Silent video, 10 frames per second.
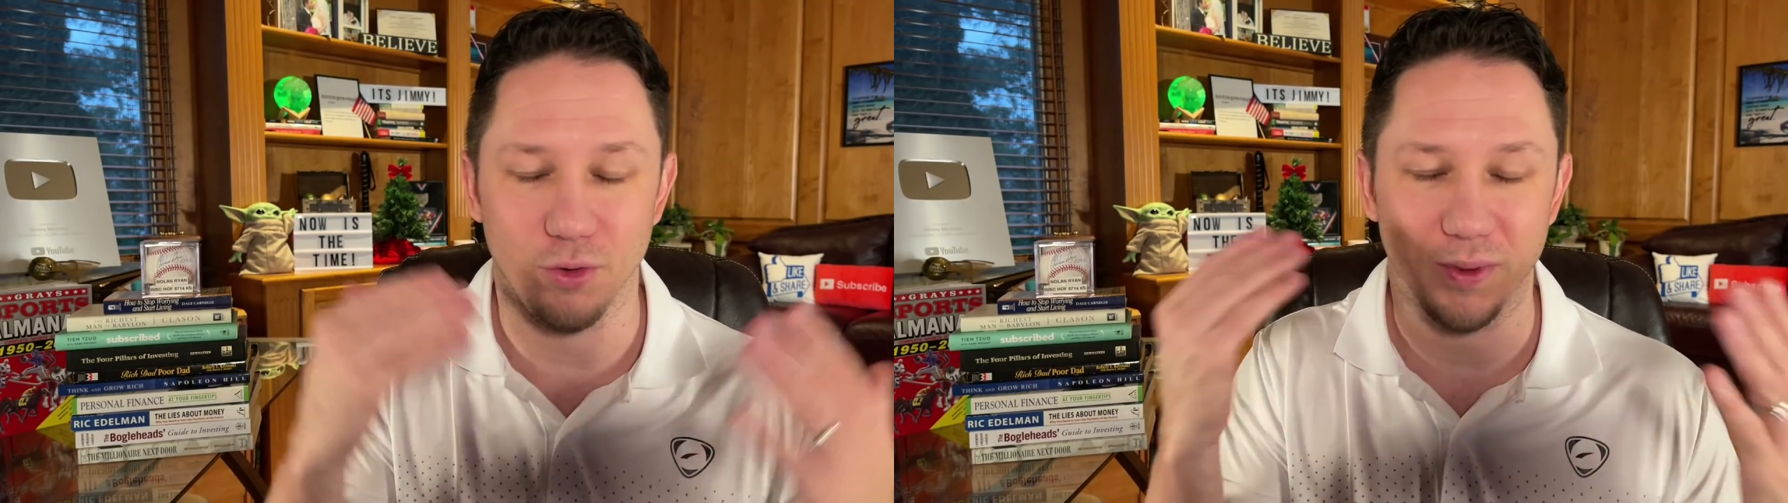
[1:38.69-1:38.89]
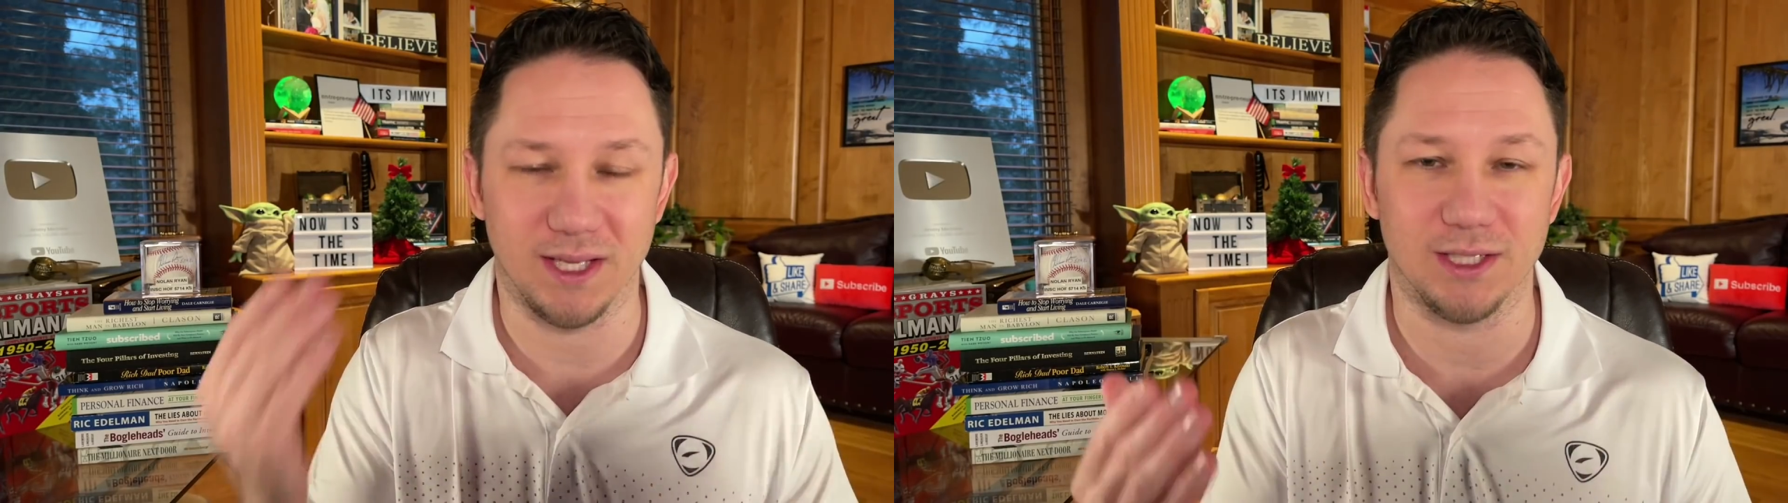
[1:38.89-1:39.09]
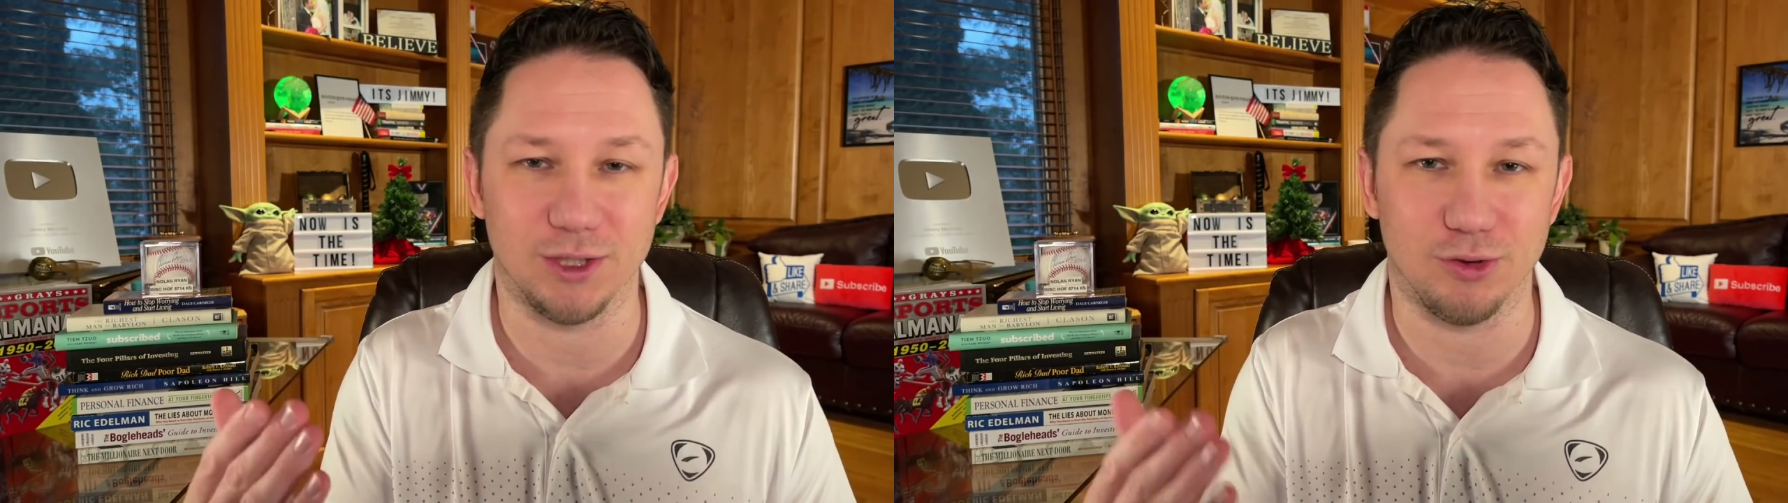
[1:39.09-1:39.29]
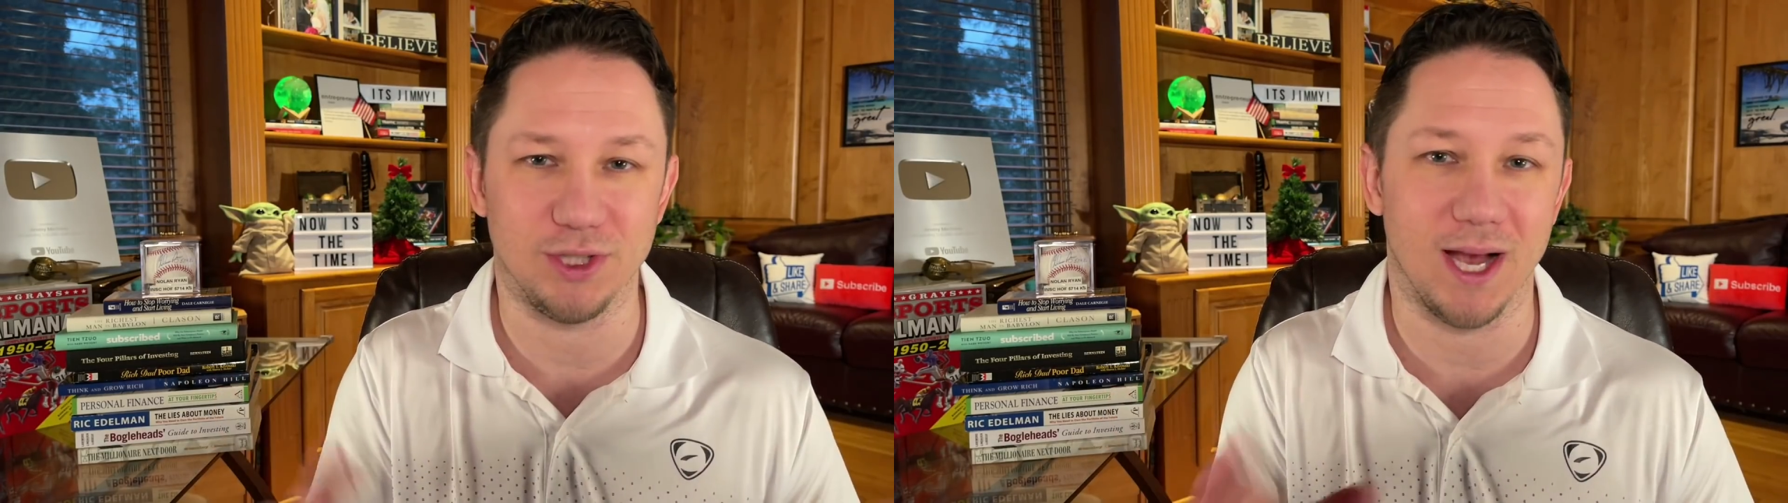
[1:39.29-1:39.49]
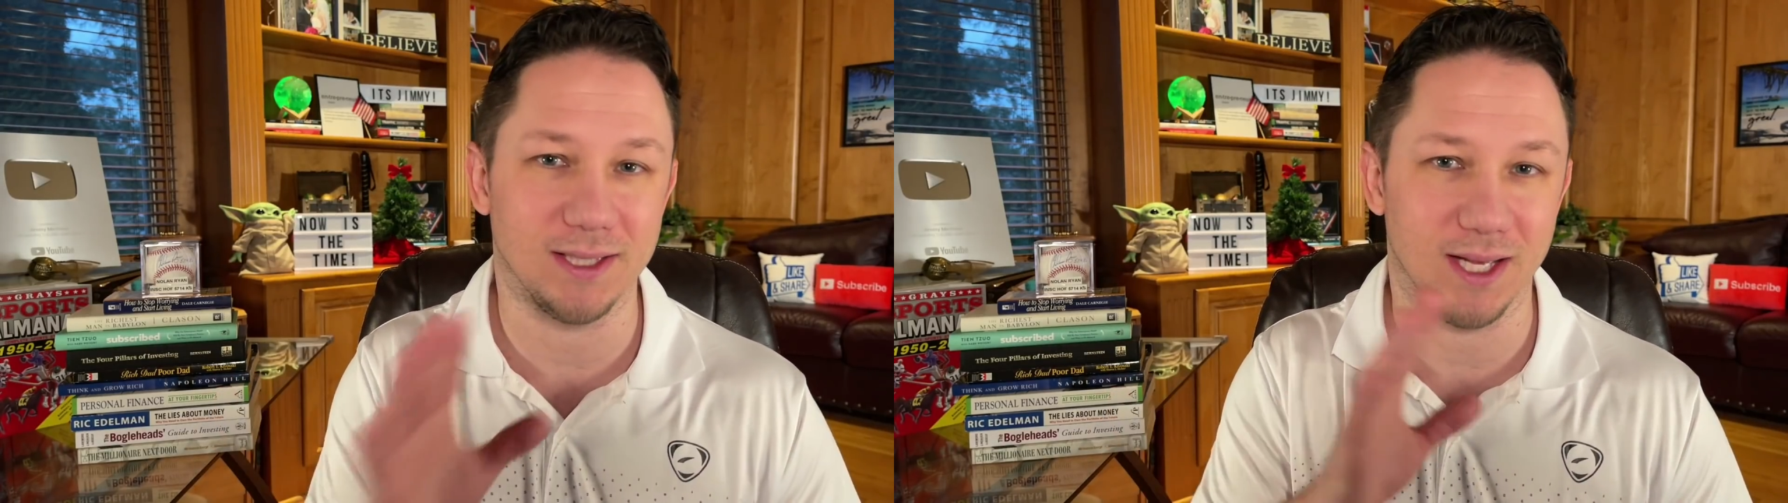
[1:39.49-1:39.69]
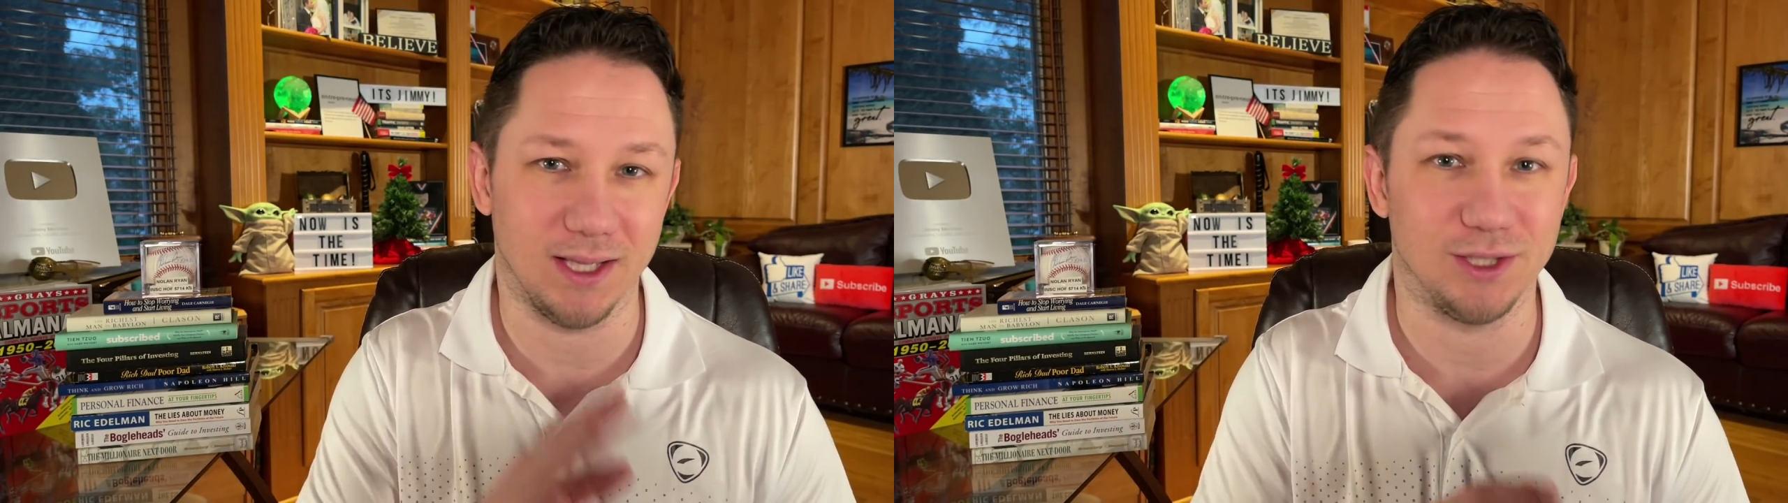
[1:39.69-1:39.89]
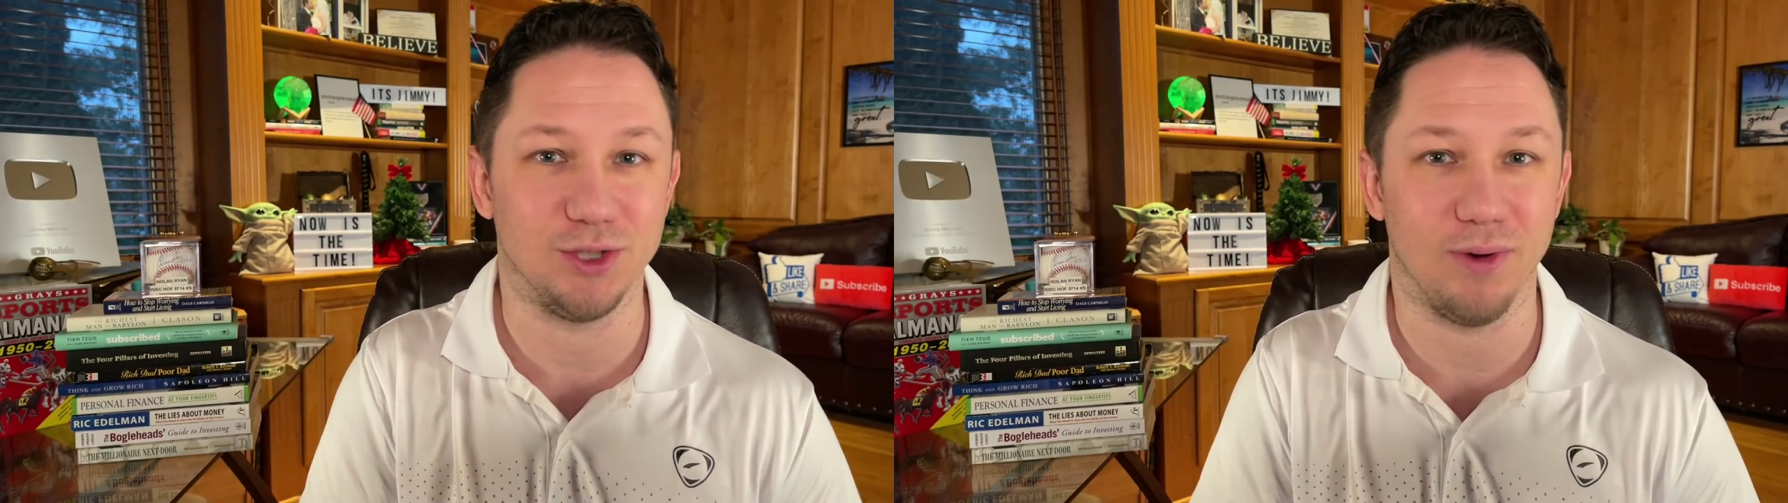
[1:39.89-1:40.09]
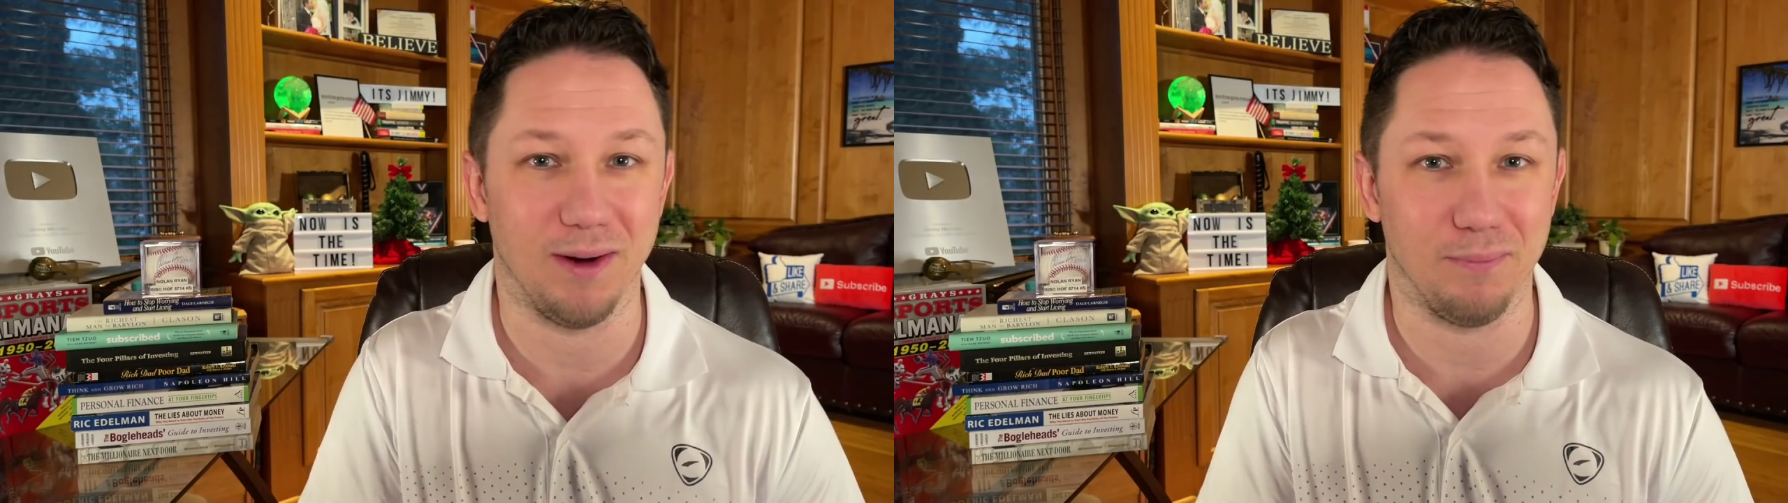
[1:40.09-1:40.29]
with these new checks and these
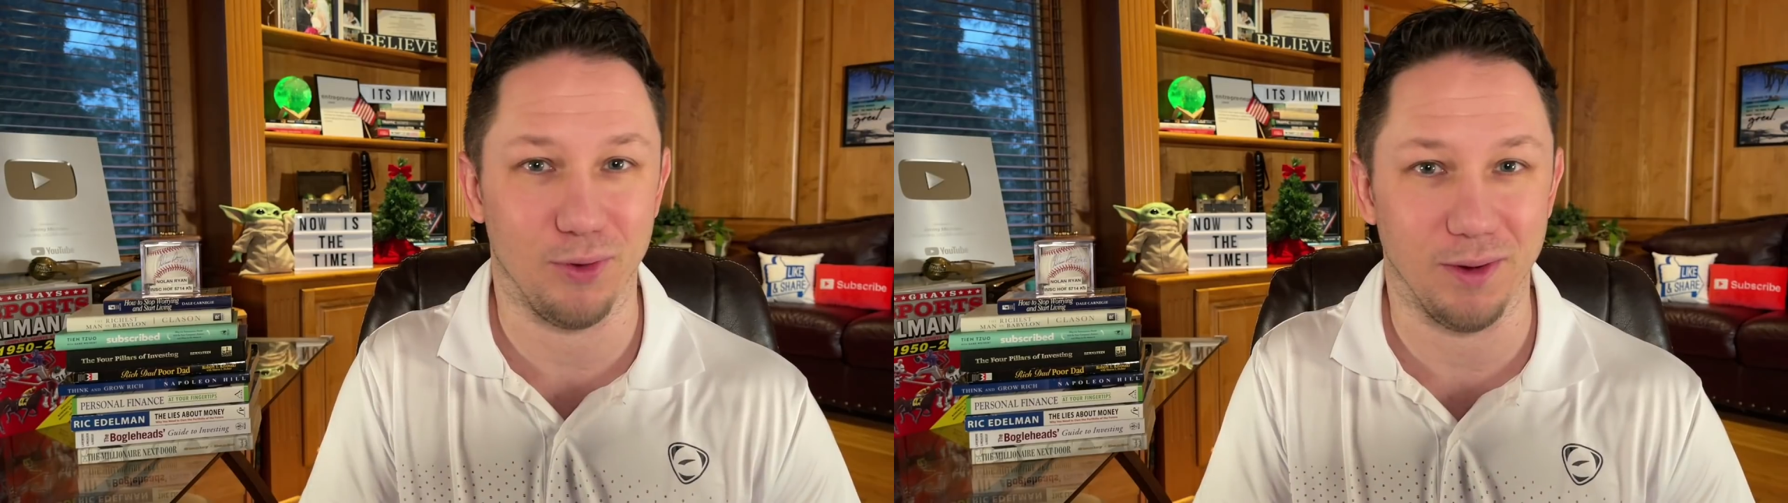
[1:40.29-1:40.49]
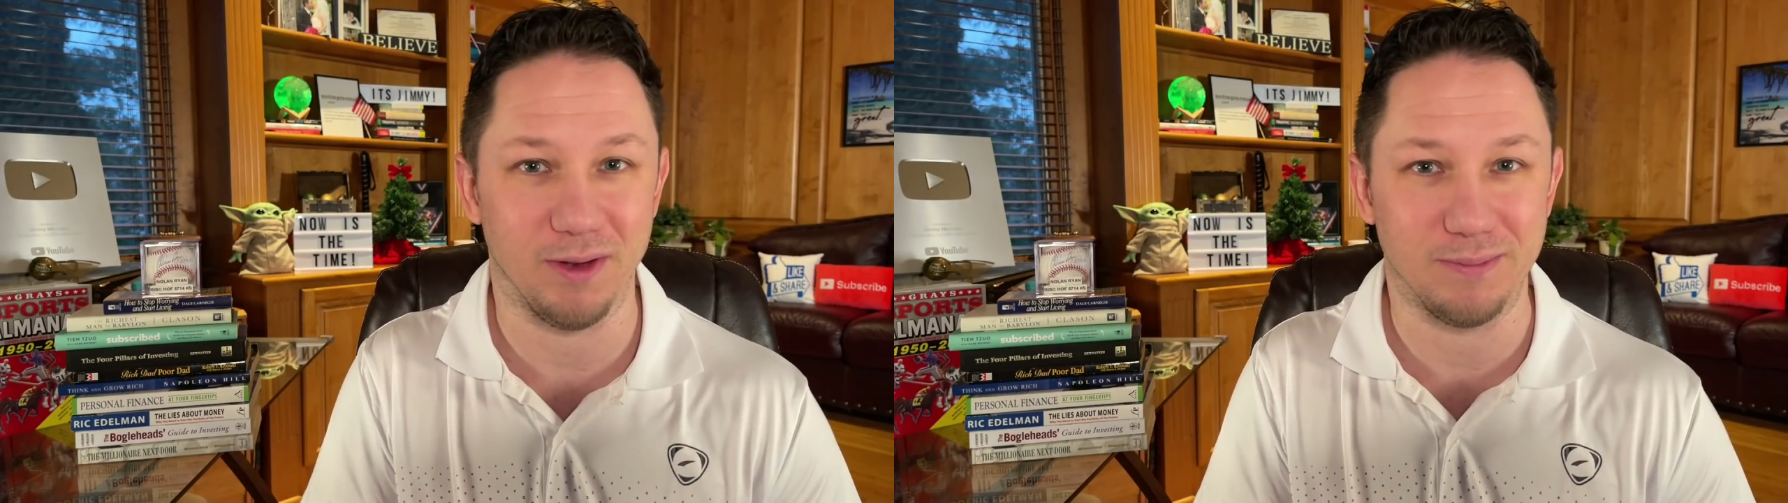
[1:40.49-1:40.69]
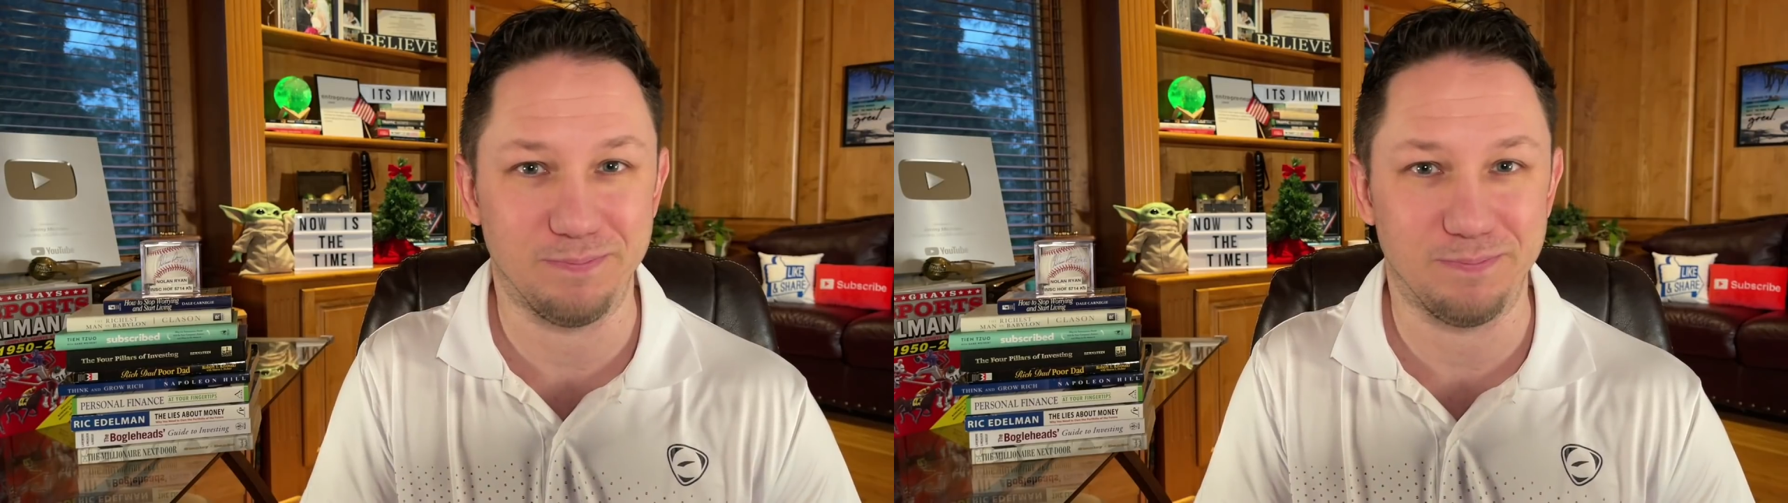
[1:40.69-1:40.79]
new unemployment.